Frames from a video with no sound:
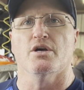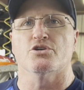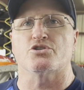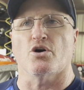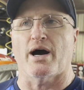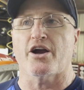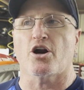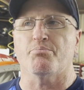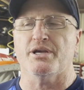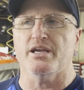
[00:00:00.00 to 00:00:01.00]
So
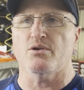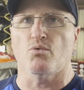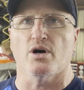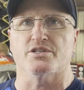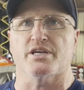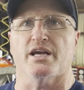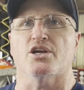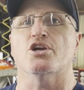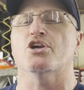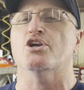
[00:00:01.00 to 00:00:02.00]
IRP was a
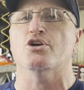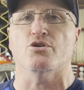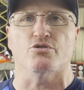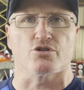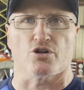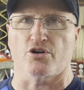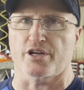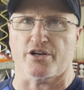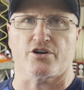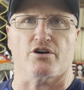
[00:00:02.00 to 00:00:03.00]
huge
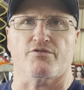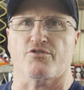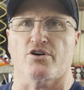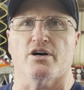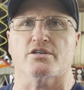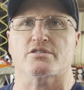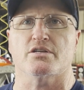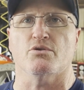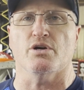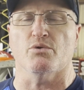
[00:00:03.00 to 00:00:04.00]
learning curve for us.
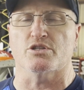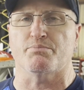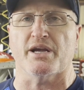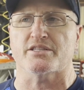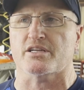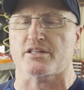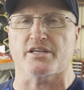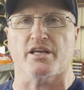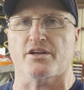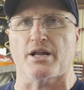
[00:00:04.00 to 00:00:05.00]
It was basically
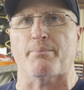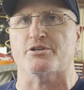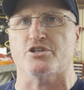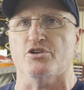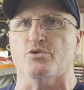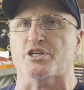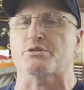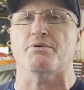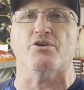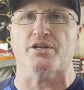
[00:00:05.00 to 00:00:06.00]
getting an opportunity to
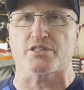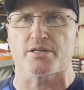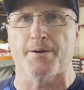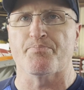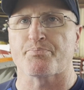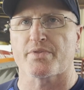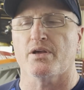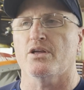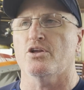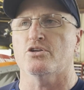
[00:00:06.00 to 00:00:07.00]
experience,
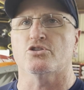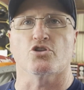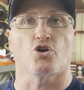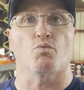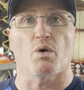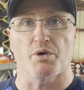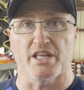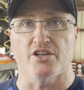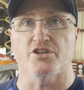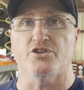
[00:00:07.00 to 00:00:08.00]
learn what we
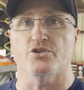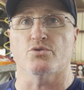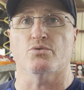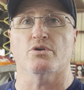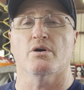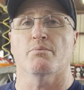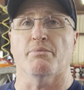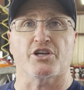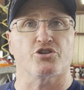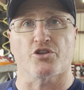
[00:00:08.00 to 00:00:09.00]
needed to do,
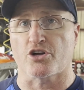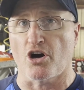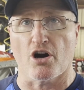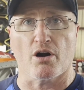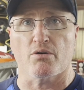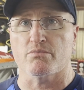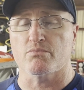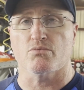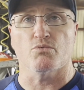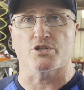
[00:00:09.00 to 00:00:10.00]
make sure the car
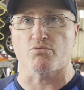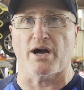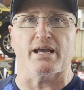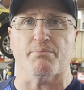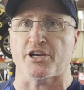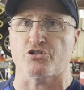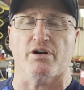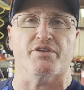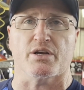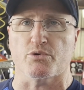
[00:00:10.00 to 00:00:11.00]
was right, make sure
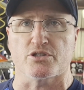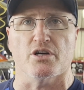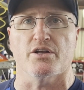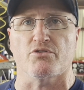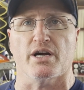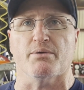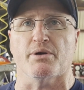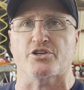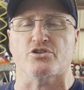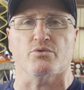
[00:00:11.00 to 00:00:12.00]
everything was done right,
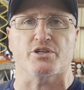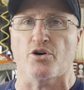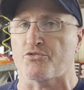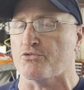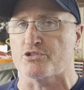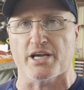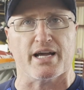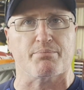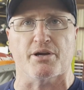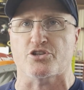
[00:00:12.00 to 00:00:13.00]
make sure it would go through
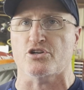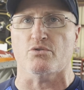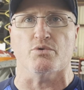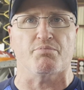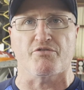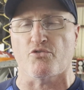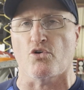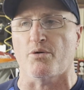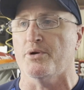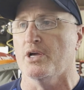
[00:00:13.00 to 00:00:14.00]
tech, make sure it would perform.